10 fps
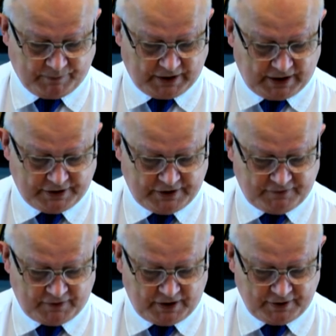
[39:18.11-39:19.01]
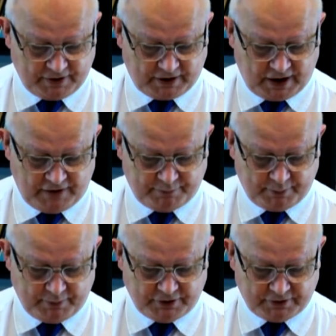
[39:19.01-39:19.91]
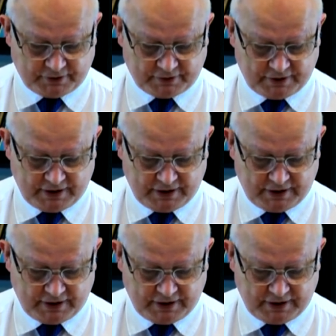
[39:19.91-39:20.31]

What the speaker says: and his father gave permission,